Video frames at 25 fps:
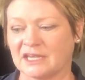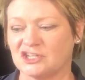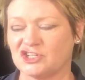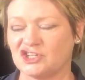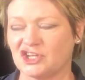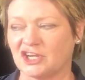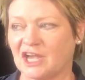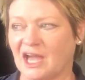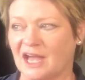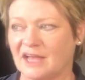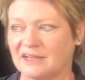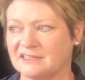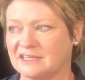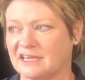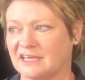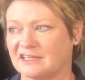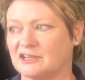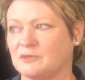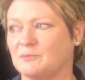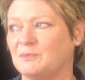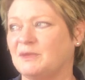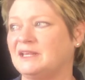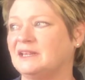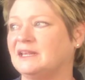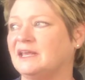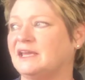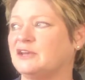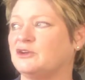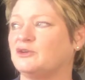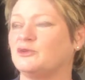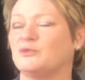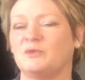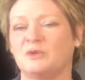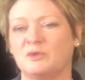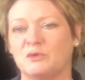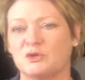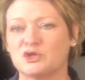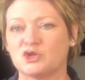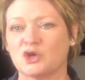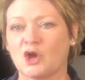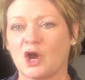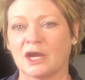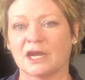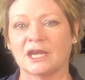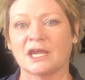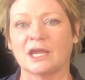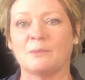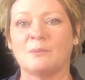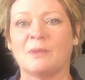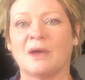And she contacted me later, and we were
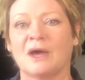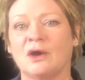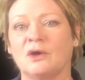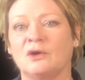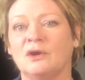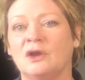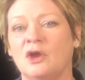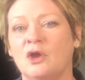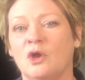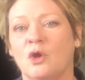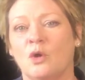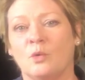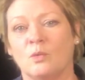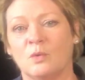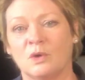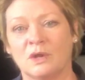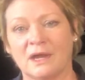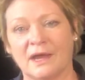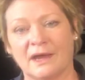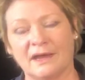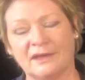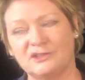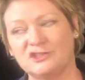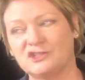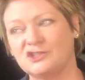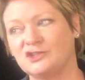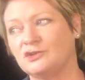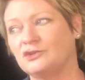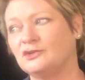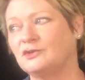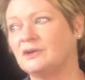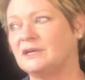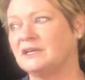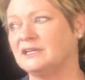talking about what I do.